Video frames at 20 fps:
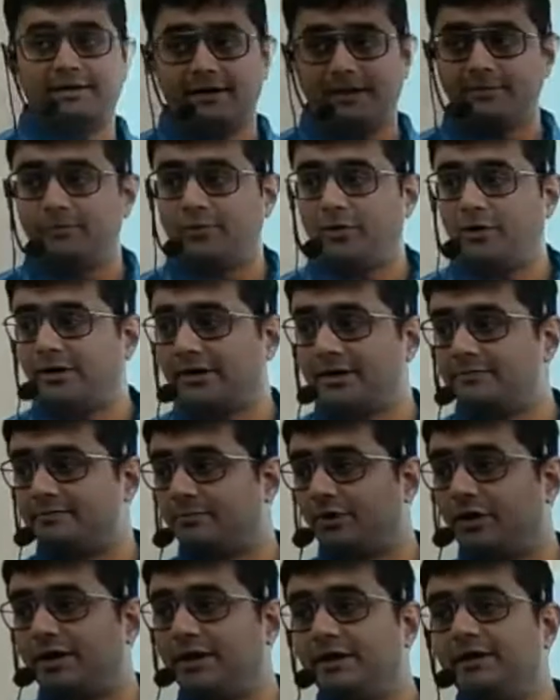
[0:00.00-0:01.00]
important
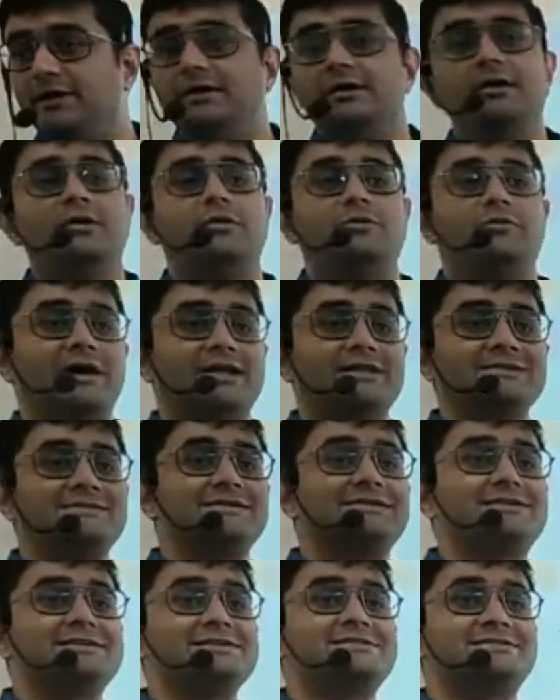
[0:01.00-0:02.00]
point. Once
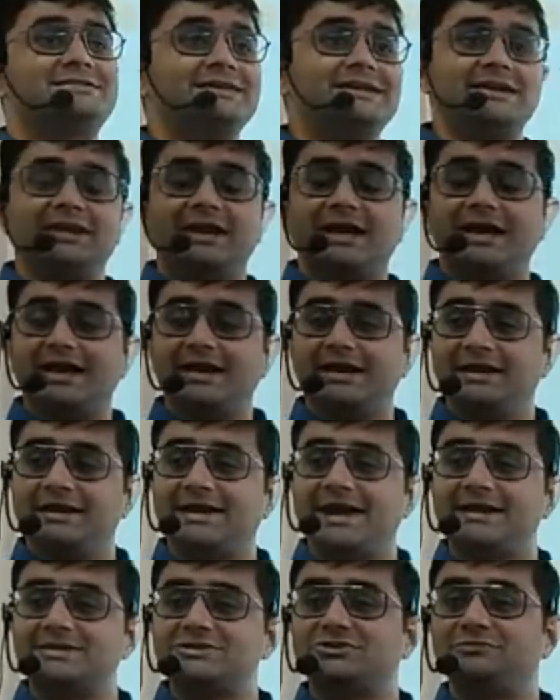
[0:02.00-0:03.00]
it is declared, it
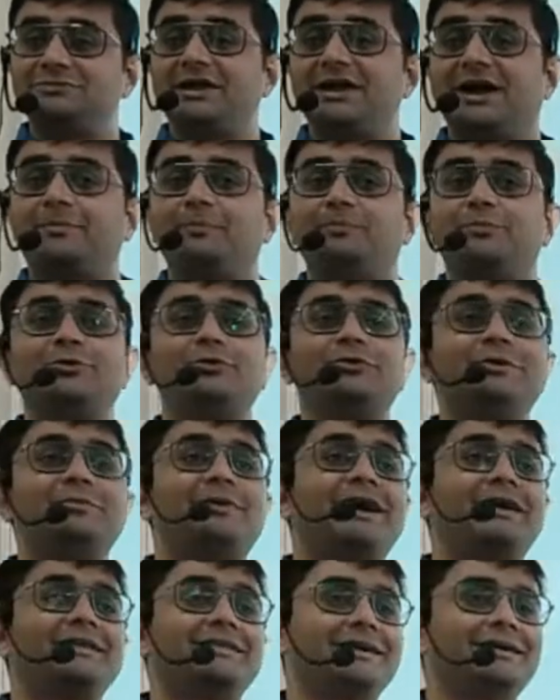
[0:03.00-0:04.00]
has to be approved
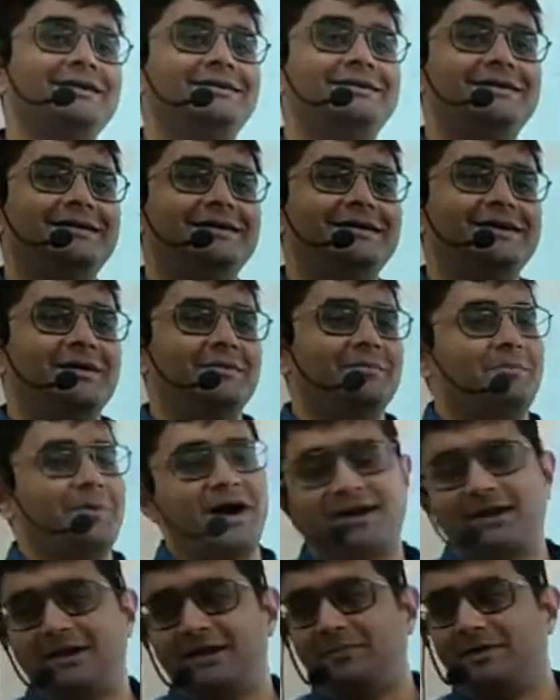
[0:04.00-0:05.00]
by the
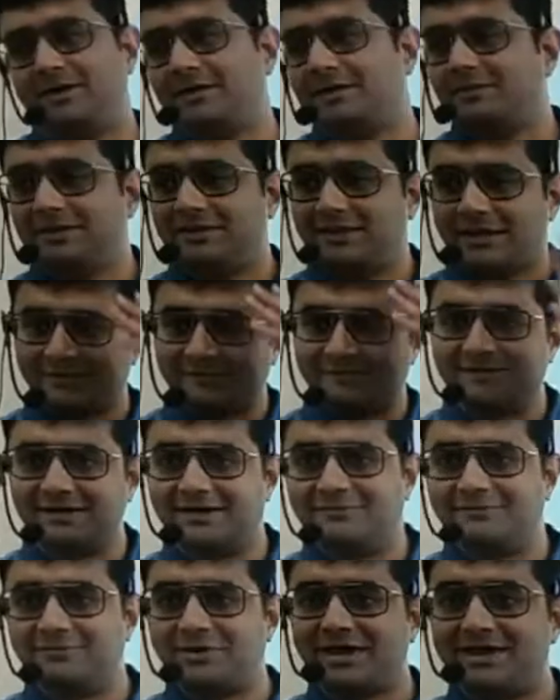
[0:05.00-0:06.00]
Parliament. I mean, that's
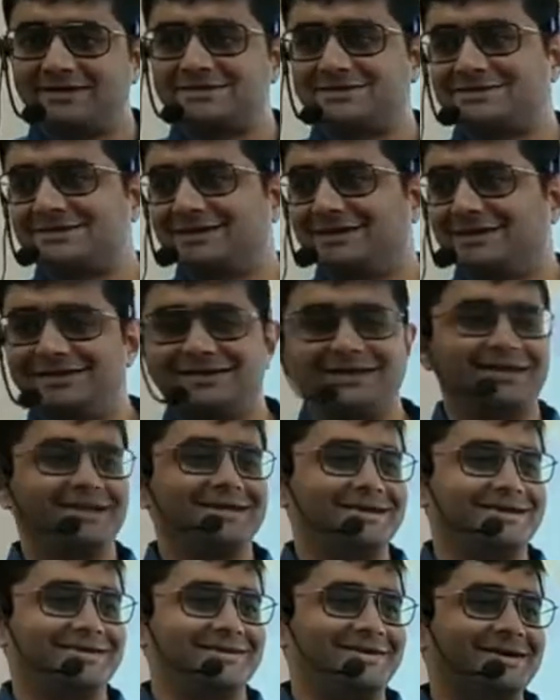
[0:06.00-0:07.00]
the biggest thing.
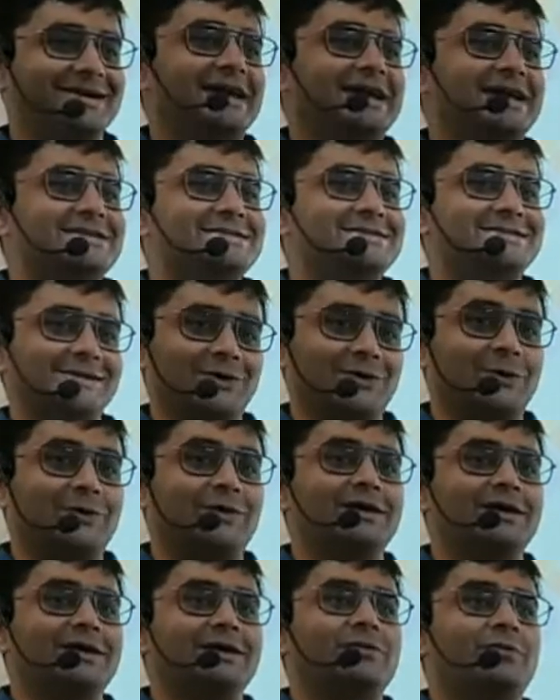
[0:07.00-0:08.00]
Okay.
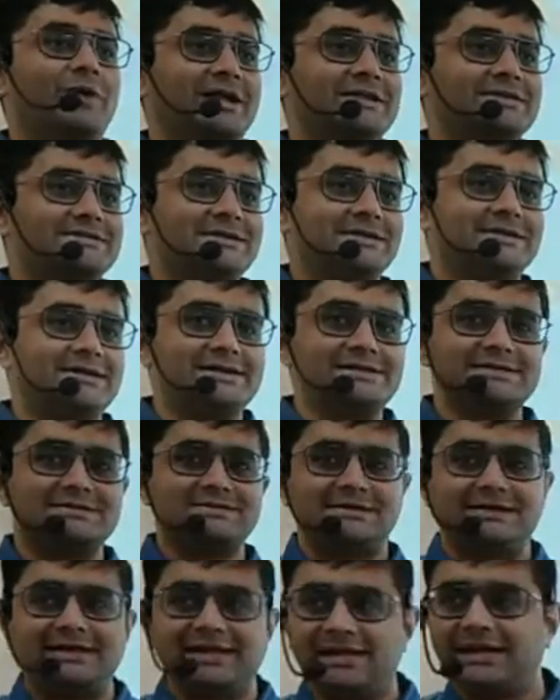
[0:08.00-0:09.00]
So once it
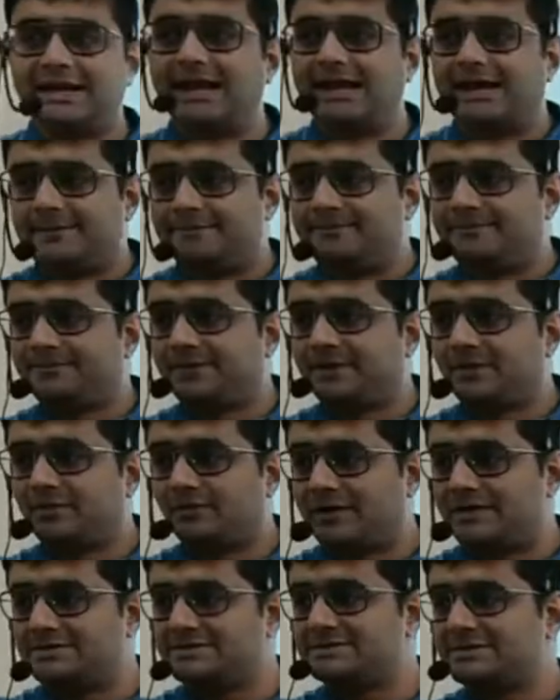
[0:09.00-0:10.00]
is declared,
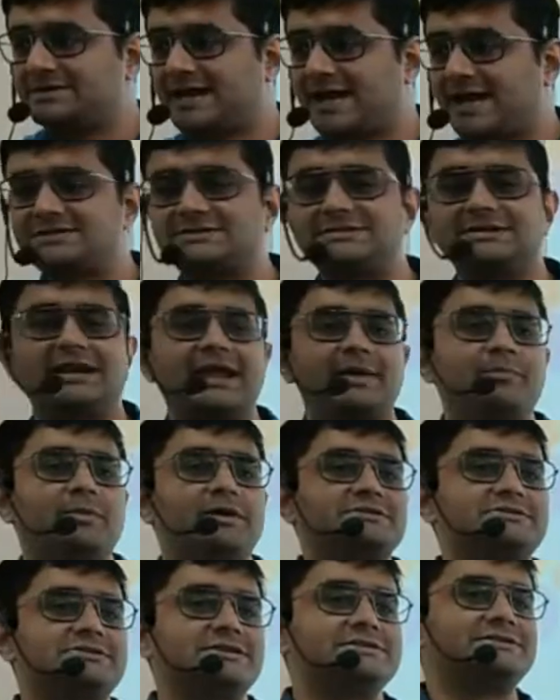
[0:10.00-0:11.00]
once the national
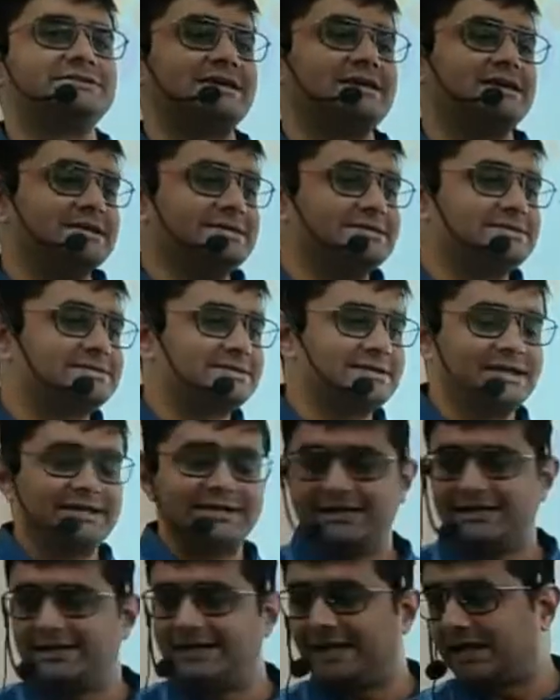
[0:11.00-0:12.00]
emergency is
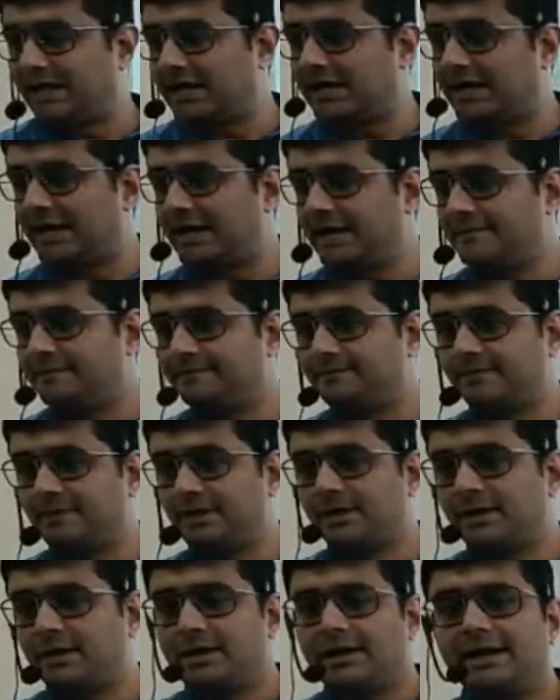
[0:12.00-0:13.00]
declared,
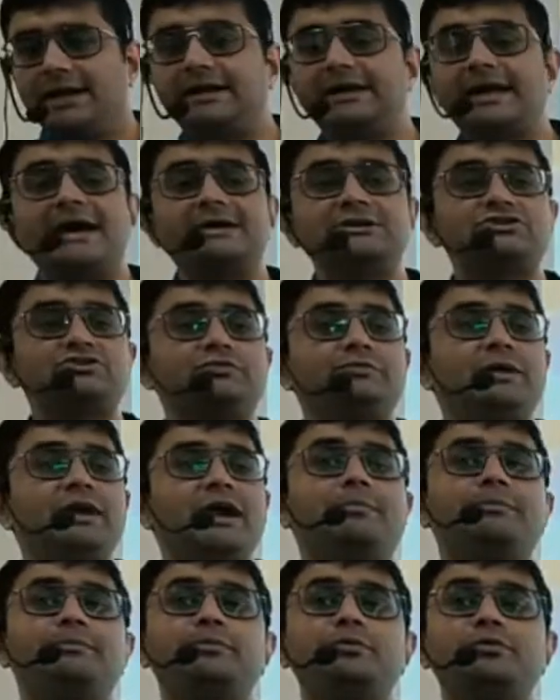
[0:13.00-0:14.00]
it has to be
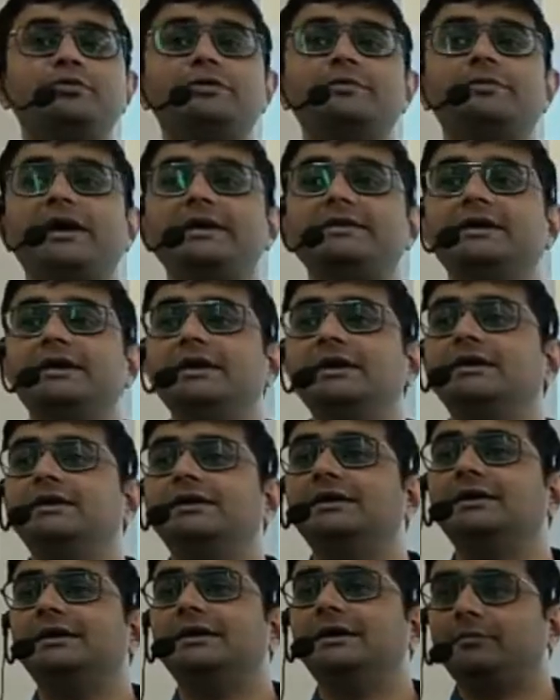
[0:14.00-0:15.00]
approved by the
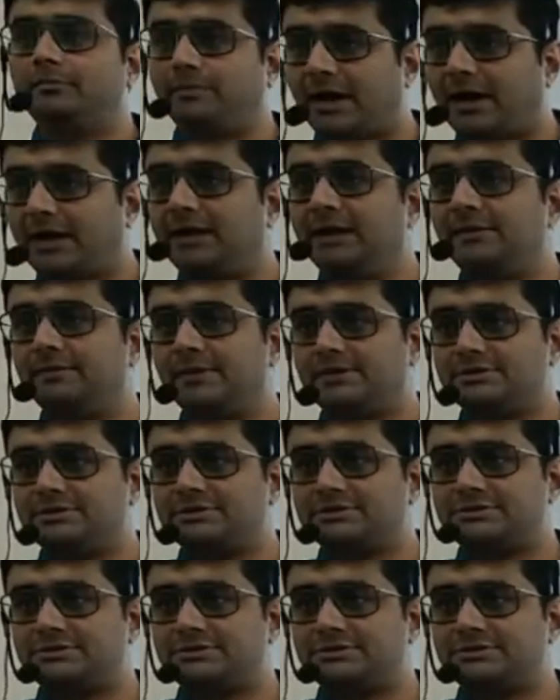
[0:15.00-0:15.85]
Parliament.